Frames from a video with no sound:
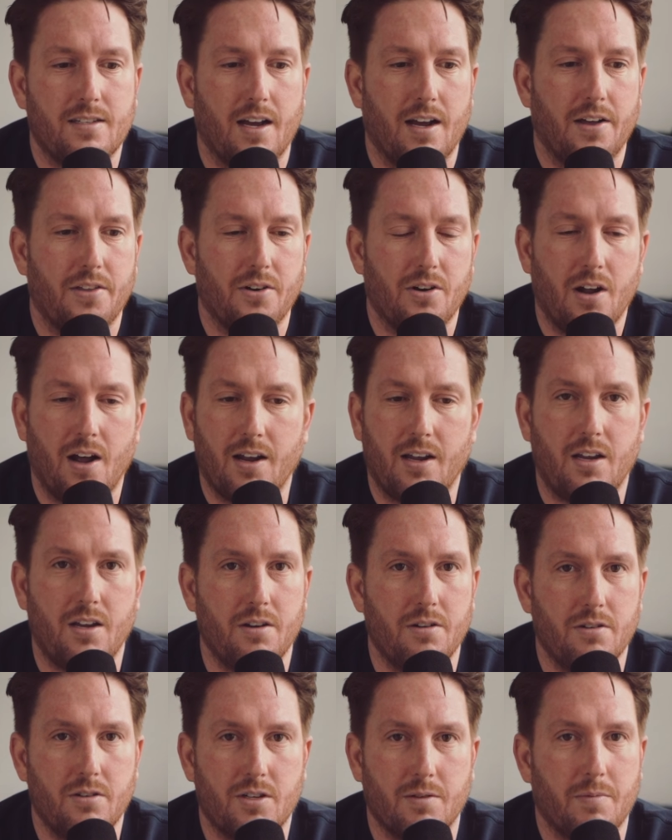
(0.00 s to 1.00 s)
They're not
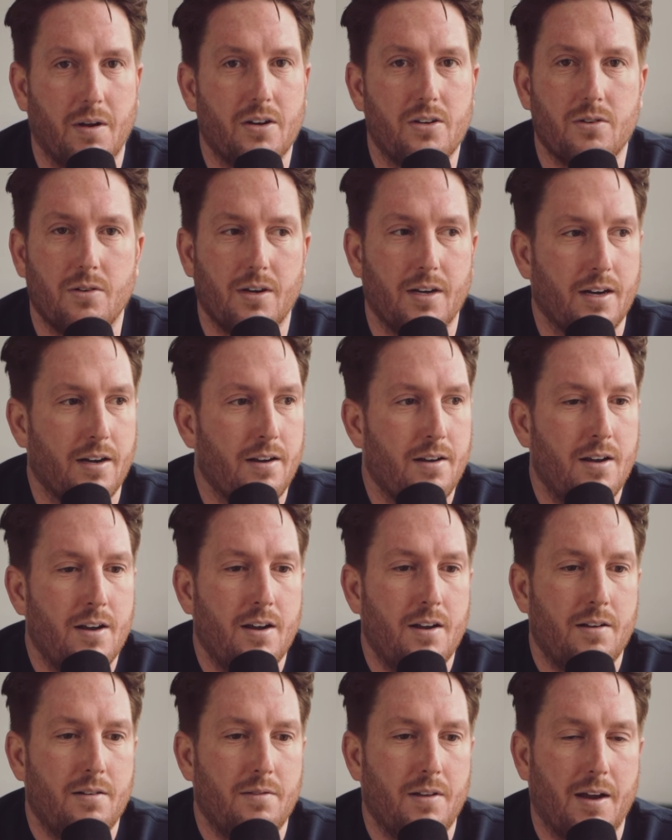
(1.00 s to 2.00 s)
huge. I'm not doing
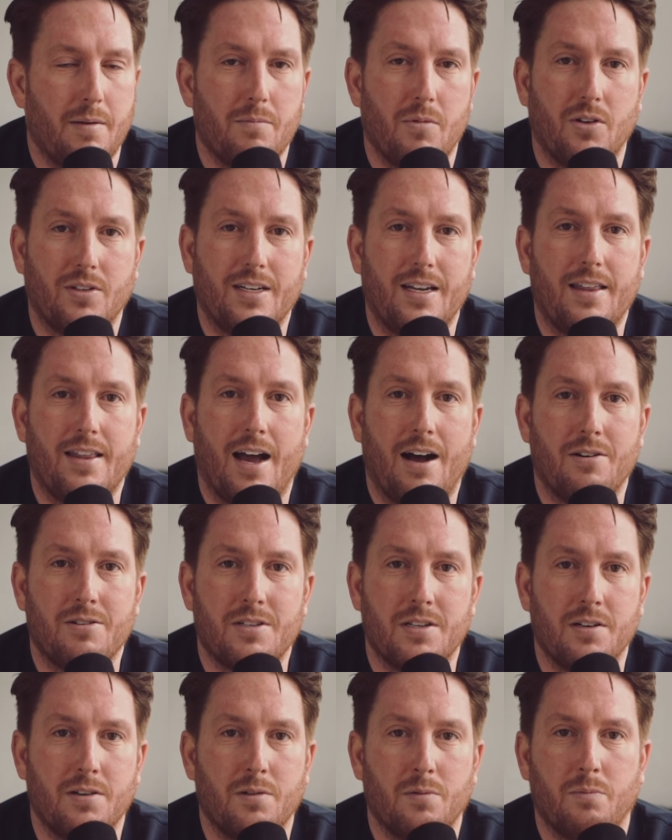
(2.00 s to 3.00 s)
like
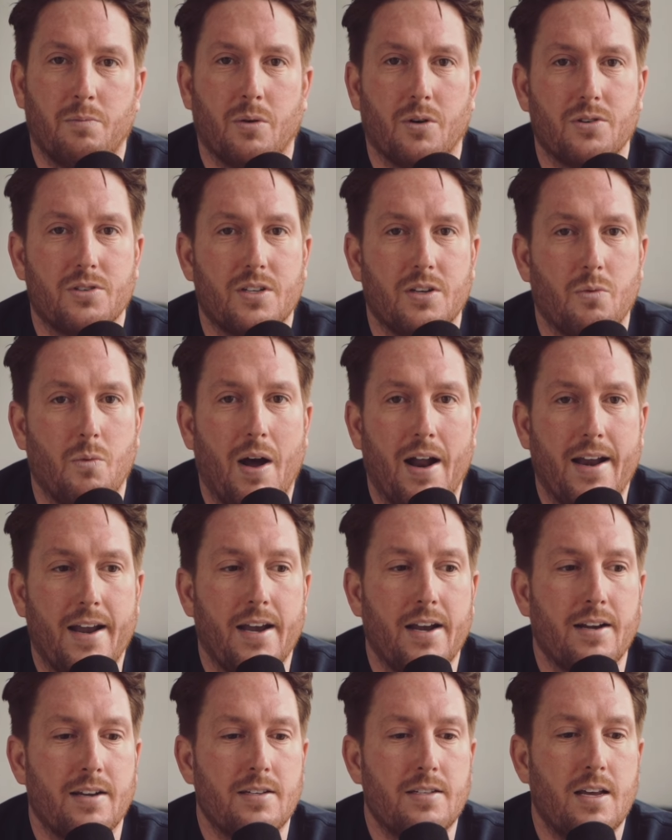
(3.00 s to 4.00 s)
multi-thousand person
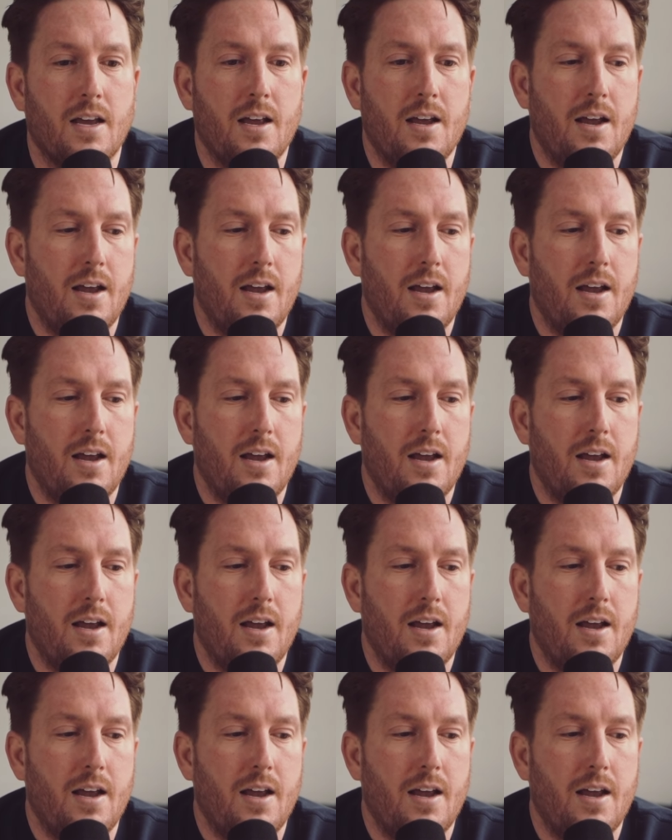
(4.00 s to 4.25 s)
weddings